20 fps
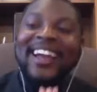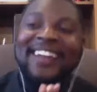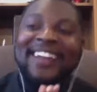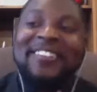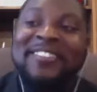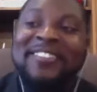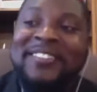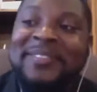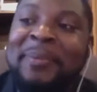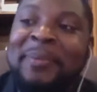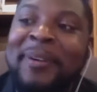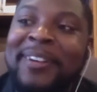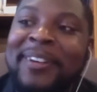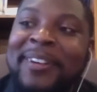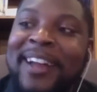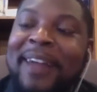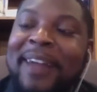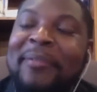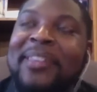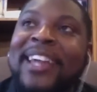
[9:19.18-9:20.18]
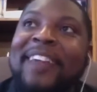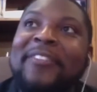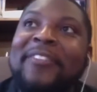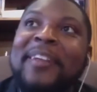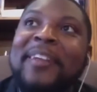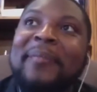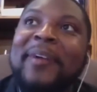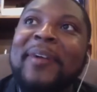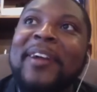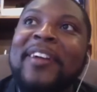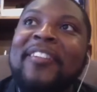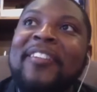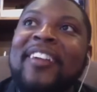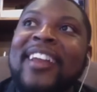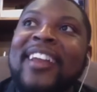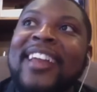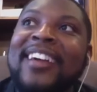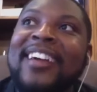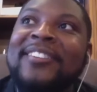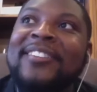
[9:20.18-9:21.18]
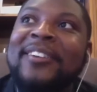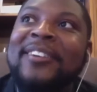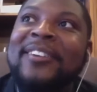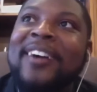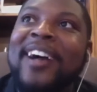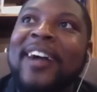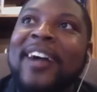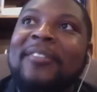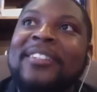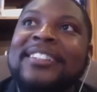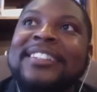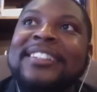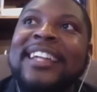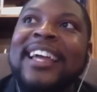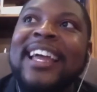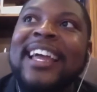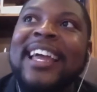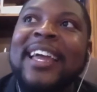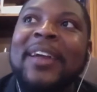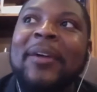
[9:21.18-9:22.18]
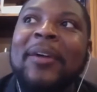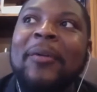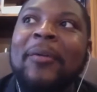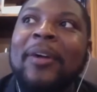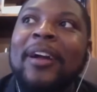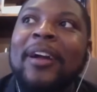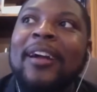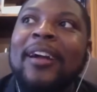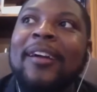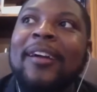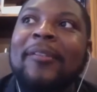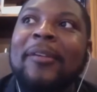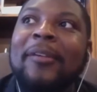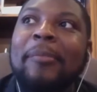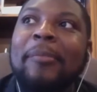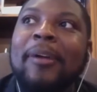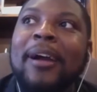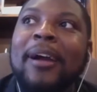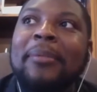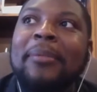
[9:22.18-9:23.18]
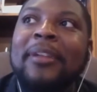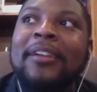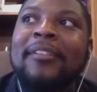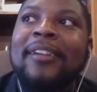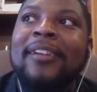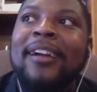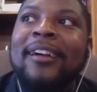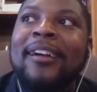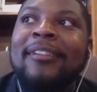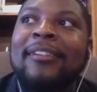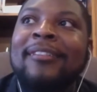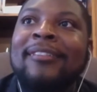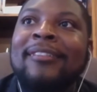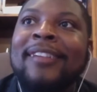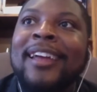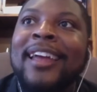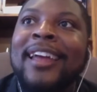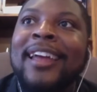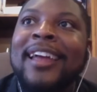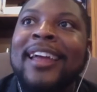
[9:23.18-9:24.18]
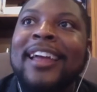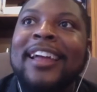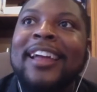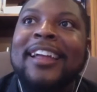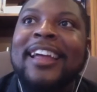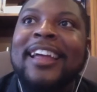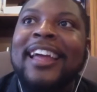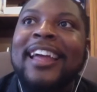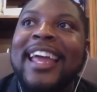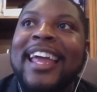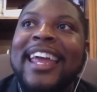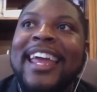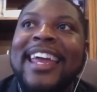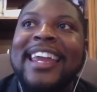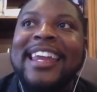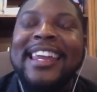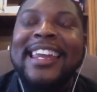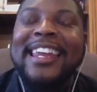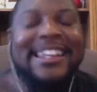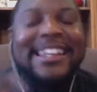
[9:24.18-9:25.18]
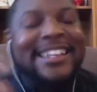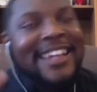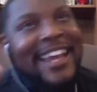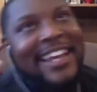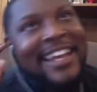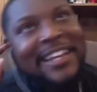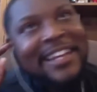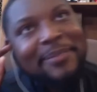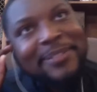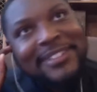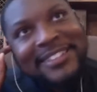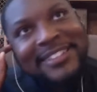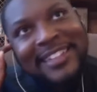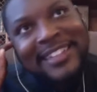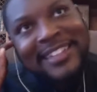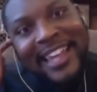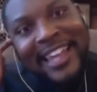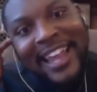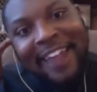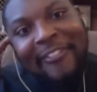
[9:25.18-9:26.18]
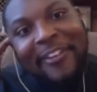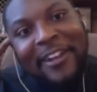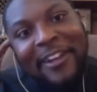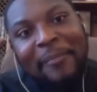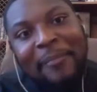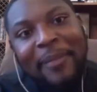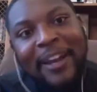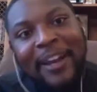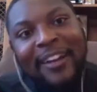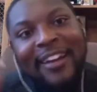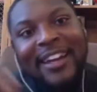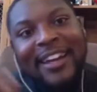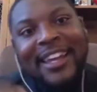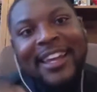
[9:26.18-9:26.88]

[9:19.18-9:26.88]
is predominantly African American right now, so I would say we're probably around 80 to 90% African American.